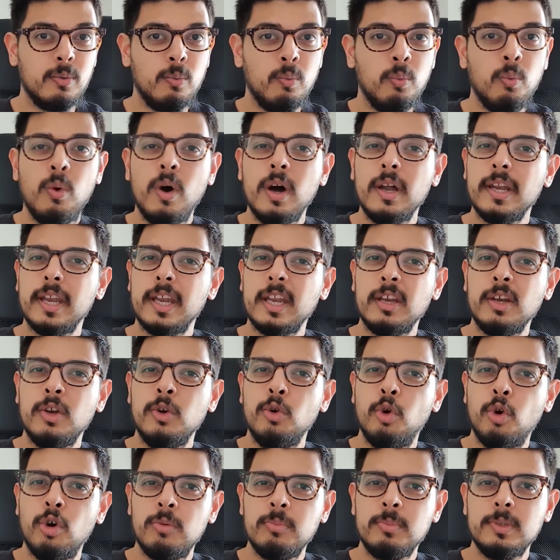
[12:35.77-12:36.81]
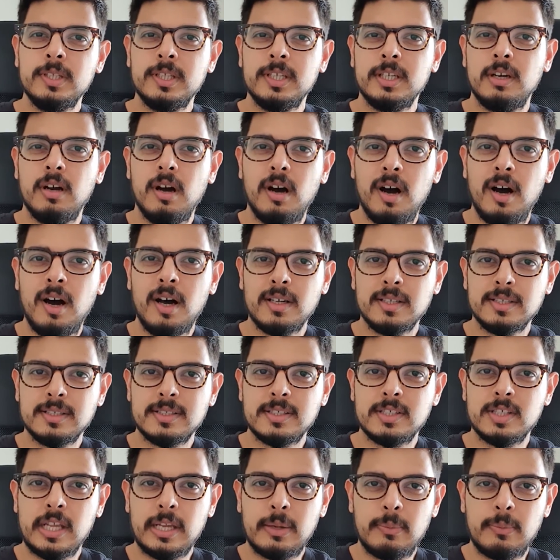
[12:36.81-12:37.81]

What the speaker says: what it normally costs.